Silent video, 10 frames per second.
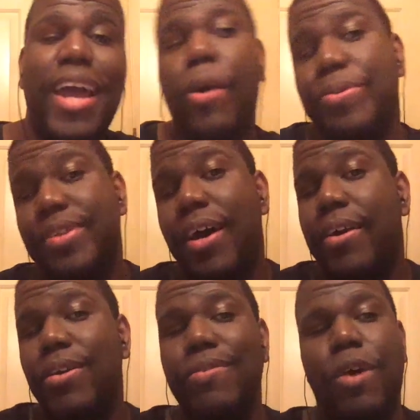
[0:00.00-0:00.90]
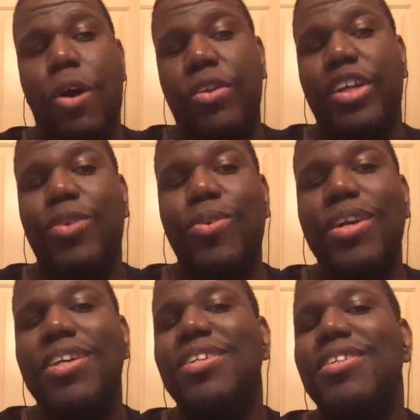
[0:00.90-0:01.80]
outside of Harley
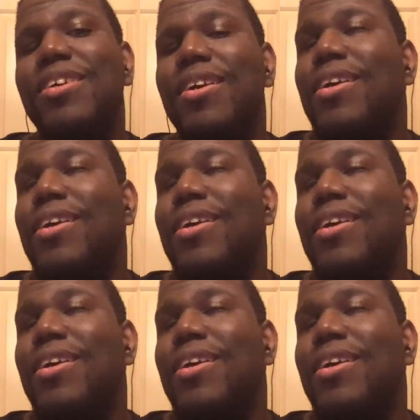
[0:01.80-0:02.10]
Quinn,